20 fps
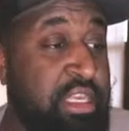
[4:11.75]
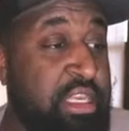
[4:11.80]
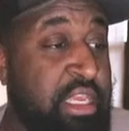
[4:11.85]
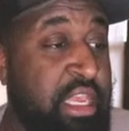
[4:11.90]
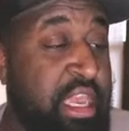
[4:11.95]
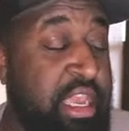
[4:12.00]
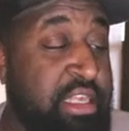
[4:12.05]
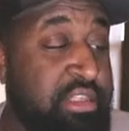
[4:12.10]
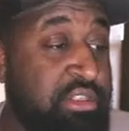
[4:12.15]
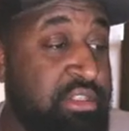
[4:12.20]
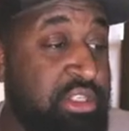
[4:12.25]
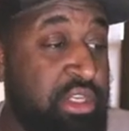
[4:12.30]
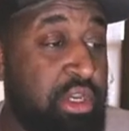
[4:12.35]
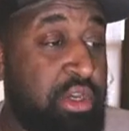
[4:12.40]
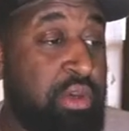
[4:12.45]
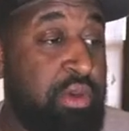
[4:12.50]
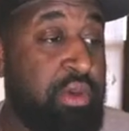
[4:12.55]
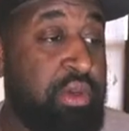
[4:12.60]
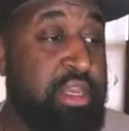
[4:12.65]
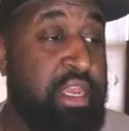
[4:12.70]
And
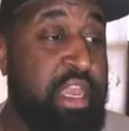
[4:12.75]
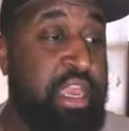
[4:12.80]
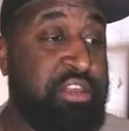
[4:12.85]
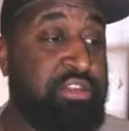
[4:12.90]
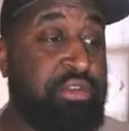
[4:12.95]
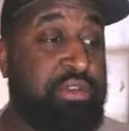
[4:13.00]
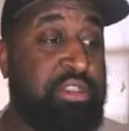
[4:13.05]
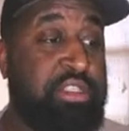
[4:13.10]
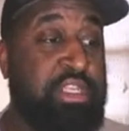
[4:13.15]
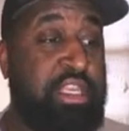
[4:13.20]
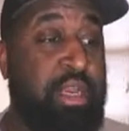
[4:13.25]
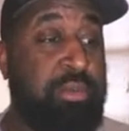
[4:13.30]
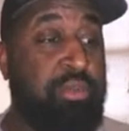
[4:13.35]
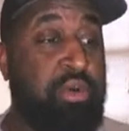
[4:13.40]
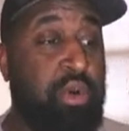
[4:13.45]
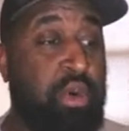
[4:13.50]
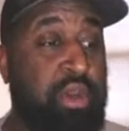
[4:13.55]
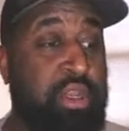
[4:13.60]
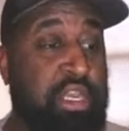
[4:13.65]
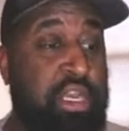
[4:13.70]
so, as you see, I'm
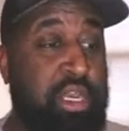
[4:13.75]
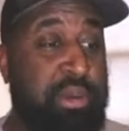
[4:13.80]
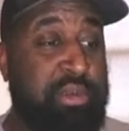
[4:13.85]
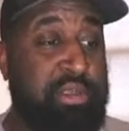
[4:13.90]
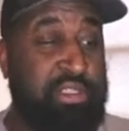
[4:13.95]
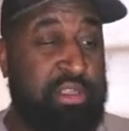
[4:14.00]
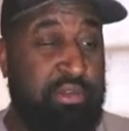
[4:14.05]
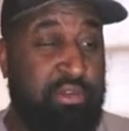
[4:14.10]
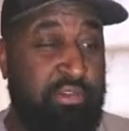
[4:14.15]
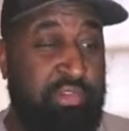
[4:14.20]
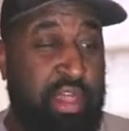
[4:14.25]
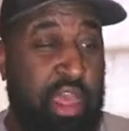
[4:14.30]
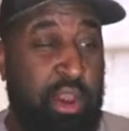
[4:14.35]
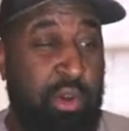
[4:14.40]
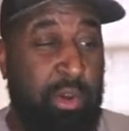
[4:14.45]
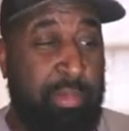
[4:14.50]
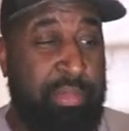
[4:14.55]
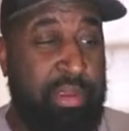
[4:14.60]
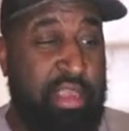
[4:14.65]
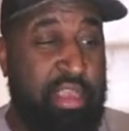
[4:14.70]
going up, is a
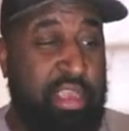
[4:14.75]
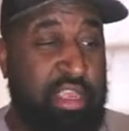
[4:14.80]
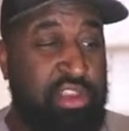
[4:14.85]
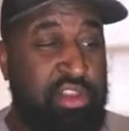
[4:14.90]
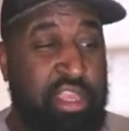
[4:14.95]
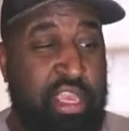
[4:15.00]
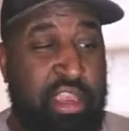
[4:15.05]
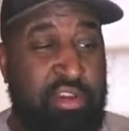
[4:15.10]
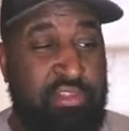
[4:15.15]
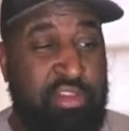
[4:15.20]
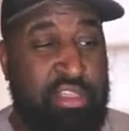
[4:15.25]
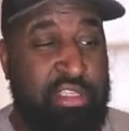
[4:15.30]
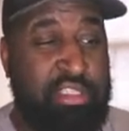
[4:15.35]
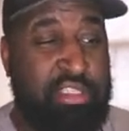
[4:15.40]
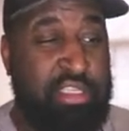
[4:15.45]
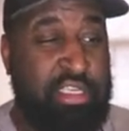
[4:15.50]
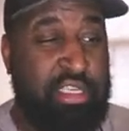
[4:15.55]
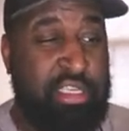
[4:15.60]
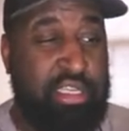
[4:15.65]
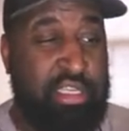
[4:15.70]
flower bed. You can't really
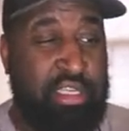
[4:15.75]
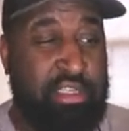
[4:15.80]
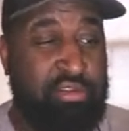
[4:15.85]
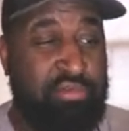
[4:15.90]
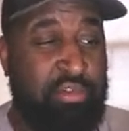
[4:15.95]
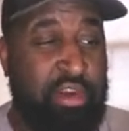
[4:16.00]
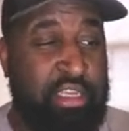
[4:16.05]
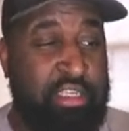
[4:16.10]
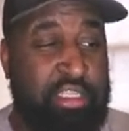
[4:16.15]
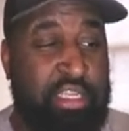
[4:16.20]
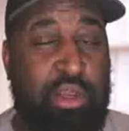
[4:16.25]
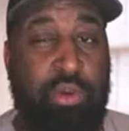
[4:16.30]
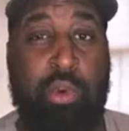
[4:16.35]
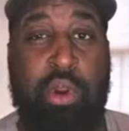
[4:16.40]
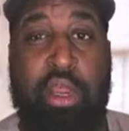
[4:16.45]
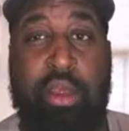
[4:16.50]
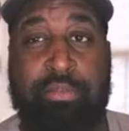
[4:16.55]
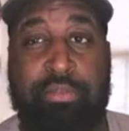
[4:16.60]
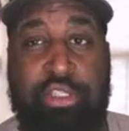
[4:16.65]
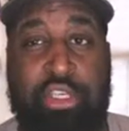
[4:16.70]
see it. It's right there where
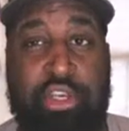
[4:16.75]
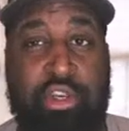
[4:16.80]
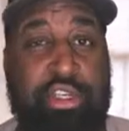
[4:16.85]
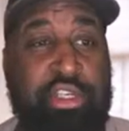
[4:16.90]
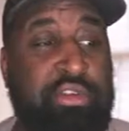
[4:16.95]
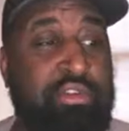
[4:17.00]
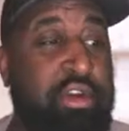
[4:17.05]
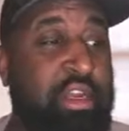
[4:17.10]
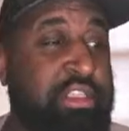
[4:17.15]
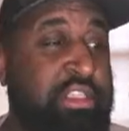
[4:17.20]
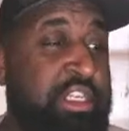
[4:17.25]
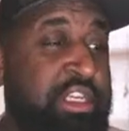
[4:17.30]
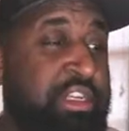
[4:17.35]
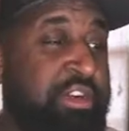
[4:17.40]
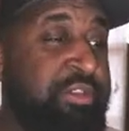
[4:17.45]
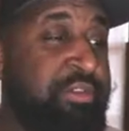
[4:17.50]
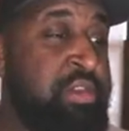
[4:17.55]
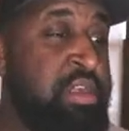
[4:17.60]
I'm turning right there.